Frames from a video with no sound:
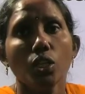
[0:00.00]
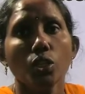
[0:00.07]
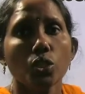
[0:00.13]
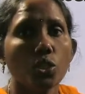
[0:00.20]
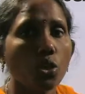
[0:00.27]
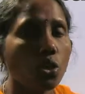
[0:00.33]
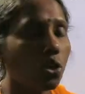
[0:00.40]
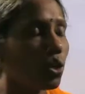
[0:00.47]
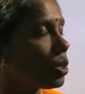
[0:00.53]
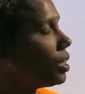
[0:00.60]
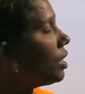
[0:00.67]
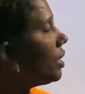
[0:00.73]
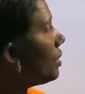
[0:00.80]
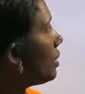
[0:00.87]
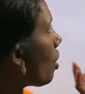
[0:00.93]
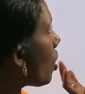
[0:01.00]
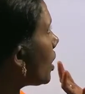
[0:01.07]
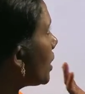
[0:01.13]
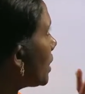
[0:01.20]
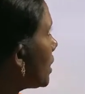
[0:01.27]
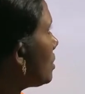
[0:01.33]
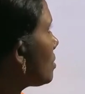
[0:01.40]
So
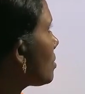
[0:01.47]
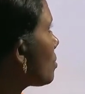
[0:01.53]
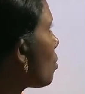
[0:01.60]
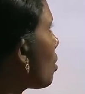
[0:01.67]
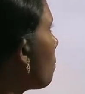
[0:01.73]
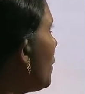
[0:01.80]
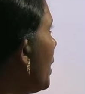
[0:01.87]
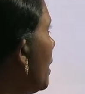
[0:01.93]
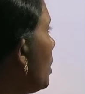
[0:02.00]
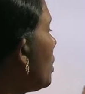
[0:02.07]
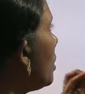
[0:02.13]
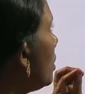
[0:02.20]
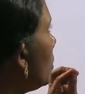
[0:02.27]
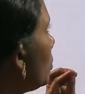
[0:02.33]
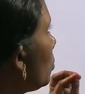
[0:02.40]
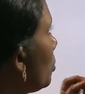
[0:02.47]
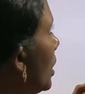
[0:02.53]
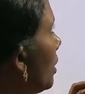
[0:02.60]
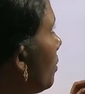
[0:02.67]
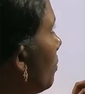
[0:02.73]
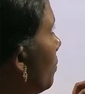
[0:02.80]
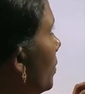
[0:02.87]
on this topic,
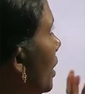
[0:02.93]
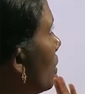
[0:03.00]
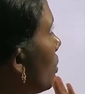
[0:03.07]
today we are